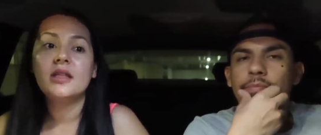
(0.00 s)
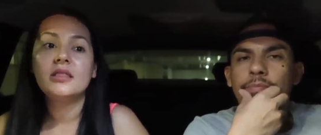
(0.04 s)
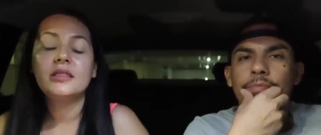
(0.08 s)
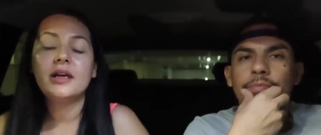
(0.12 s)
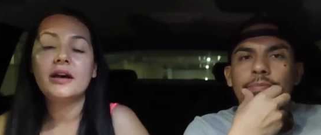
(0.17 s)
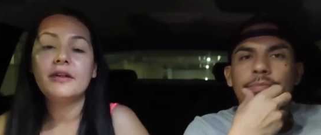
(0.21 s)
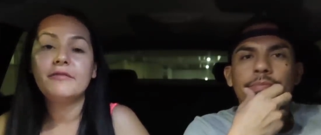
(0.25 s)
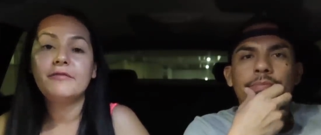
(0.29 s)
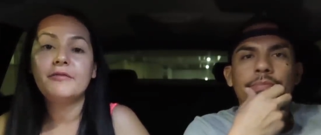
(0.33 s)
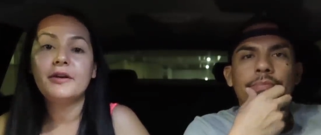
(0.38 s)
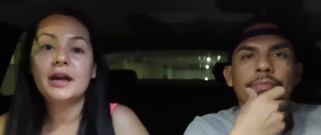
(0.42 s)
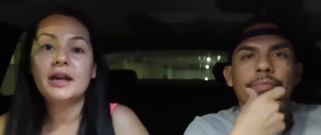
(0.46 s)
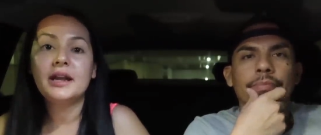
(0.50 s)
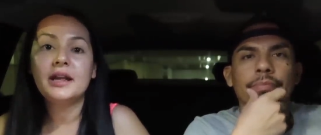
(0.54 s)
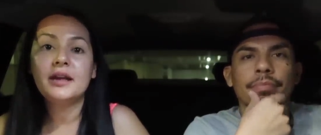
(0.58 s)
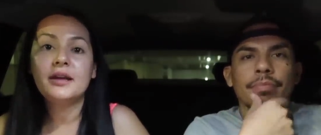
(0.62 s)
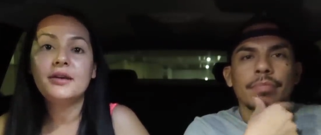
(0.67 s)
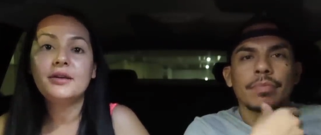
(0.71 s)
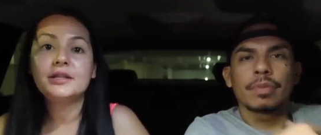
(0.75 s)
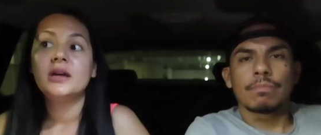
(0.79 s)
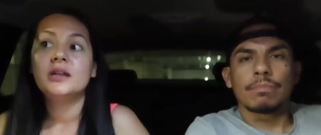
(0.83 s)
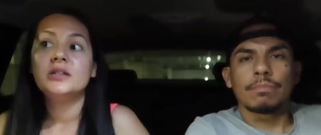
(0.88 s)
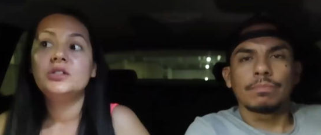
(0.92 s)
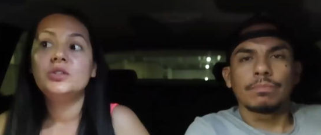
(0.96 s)
Speaker 1: that
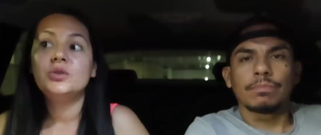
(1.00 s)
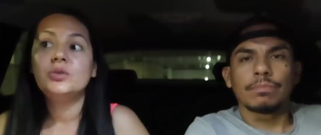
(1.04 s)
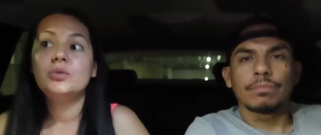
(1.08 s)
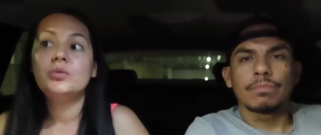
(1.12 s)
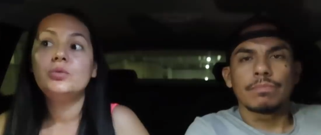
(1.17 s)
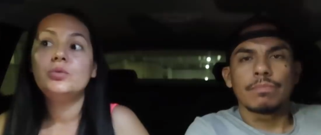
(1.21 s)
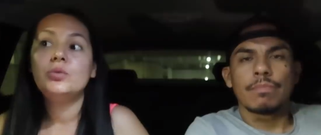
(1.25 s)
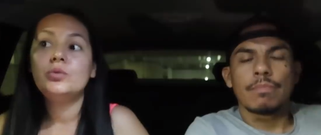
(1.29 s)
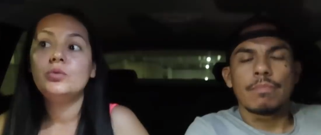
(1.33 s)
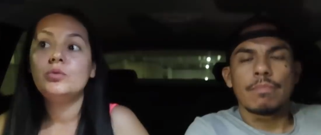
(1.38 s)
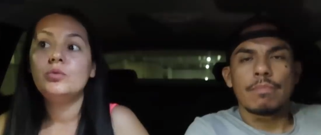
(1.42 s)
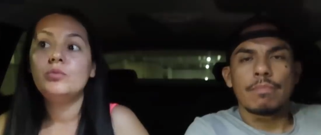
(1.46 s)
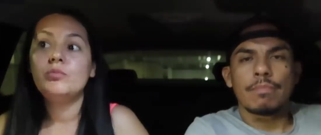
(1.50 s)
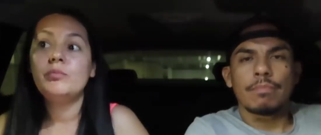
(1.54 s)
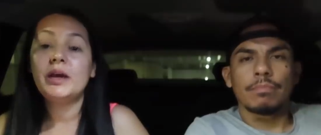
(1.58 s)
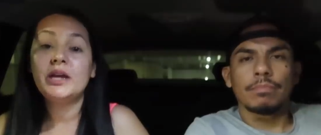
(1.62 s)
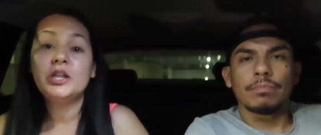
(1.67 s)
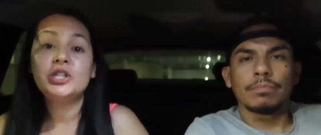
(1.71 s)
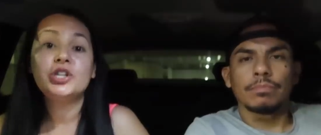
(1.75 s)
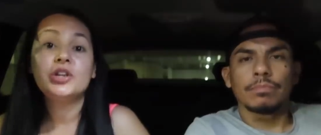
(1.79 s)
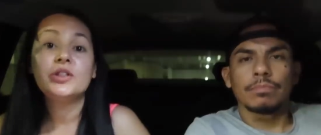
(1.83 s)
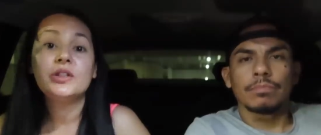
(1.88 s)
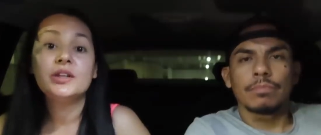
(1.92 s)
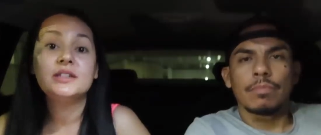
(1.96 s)
Friday to
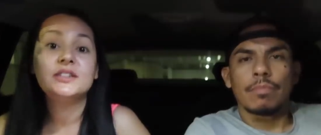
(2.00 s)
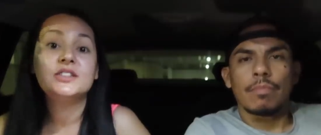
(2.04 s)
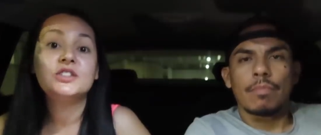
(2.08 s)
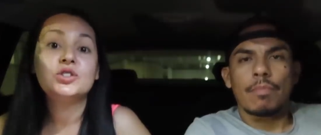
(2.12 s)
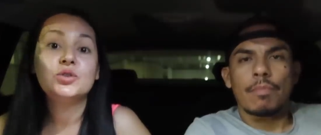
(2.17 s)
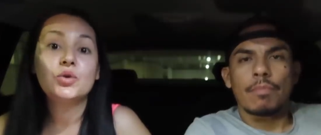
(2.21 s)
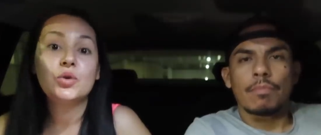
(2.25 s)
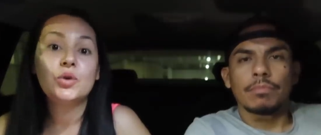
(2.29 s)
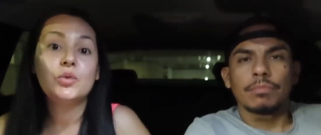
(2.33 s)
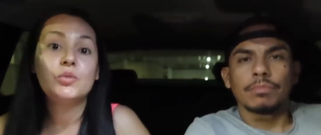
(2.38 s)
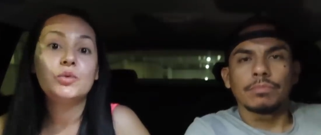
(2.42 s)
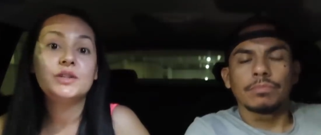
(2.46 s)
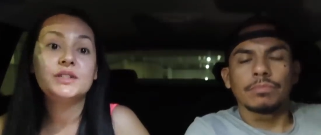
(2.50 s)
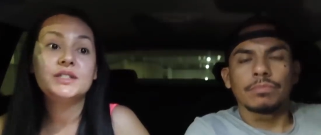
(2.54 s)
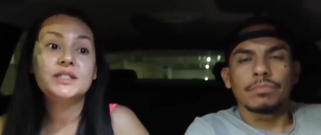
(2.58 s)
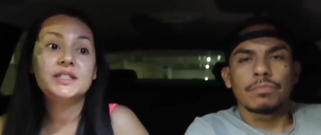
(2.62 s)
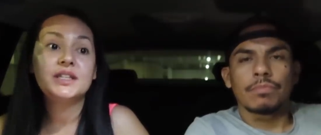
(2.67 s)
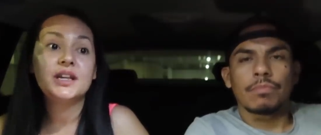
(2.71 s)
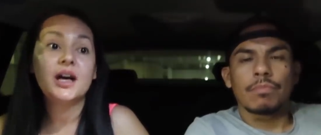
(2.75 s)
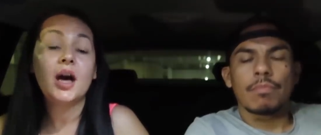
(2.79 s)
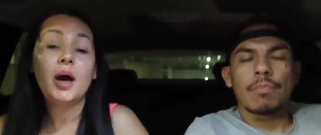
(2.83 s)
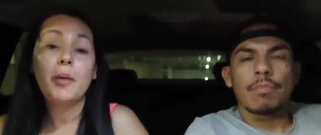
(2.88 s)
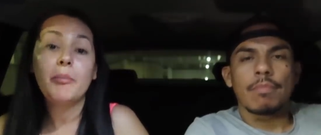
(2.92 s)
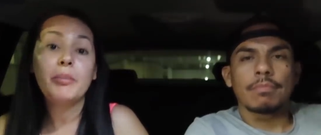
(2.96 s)
make sure the store
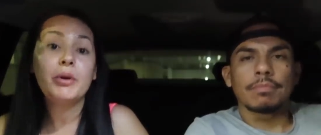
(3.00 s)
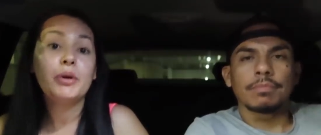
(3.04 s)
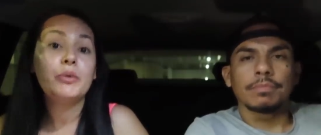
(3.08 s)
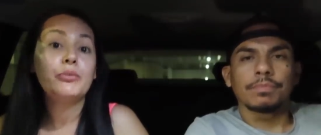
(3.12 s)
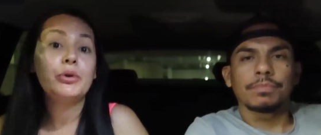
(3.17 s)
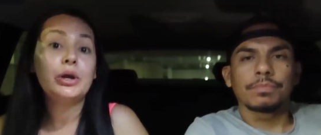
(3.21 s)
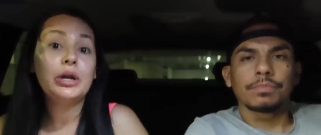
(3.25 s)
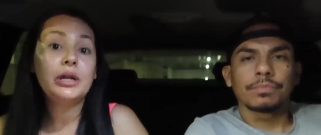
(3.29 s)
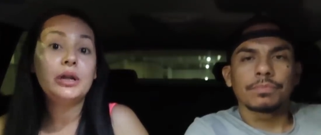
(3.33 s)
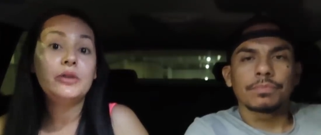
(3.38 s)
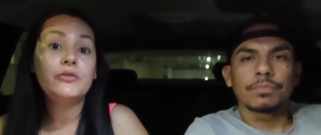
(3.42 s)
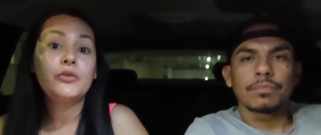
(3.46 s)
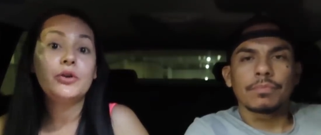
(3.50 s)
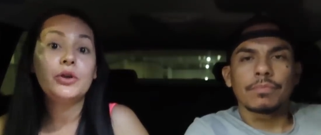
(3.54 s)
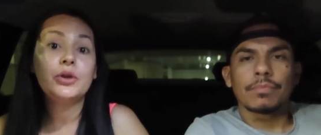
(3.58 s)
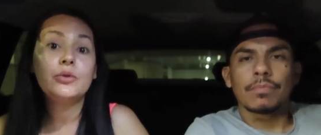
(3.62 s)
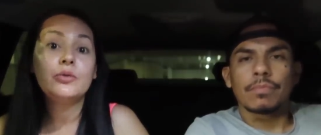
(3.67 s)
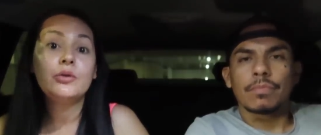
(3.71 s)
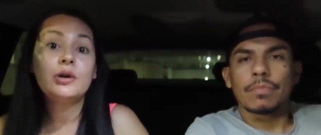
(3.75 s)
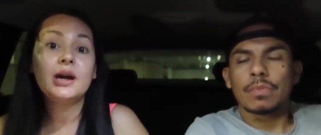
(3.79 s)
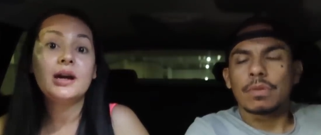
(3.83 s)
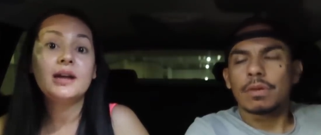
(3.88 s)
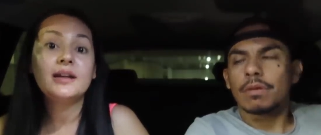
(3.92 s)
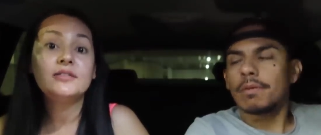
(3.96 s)
was up and running for
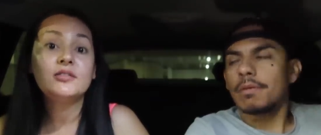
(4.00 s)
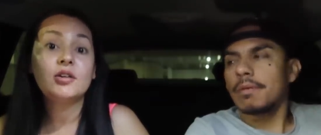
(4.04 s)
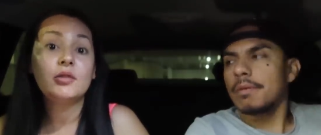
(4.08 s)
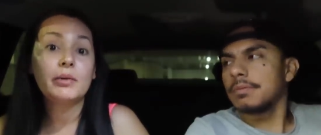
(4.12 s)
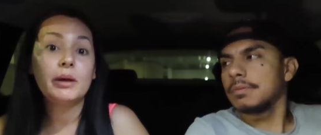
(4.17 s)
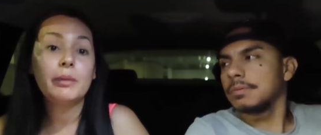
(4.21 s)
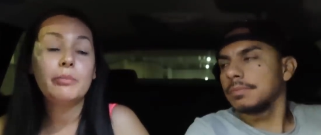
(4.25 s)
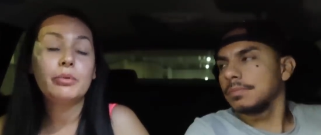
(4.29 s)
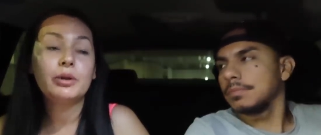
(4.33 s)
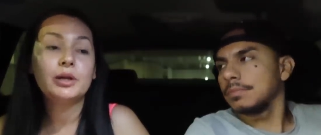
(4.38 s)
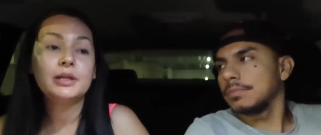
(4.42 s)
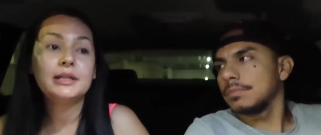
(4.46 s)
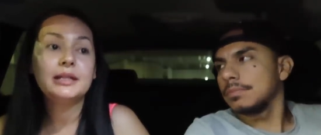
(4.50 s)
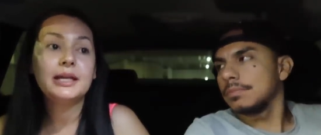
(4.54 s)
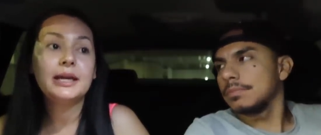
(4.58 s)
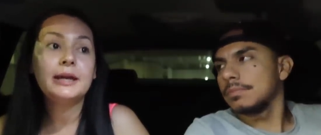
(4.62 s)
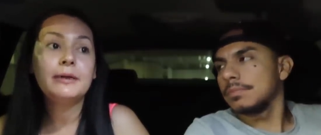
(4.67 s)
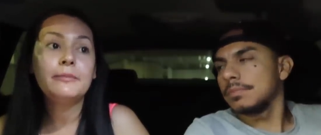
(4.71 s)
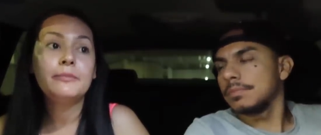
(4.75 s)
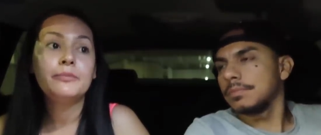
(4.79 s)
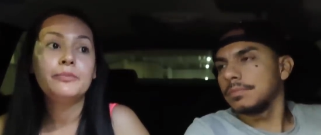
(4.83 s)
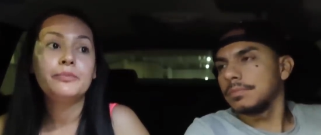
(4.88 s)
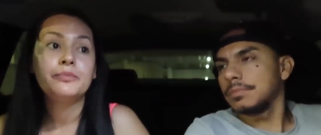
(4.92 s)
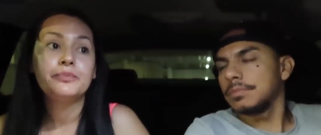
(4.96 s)
you guys on my
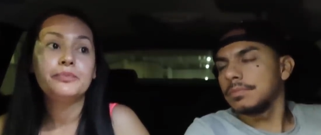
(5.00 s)
birthday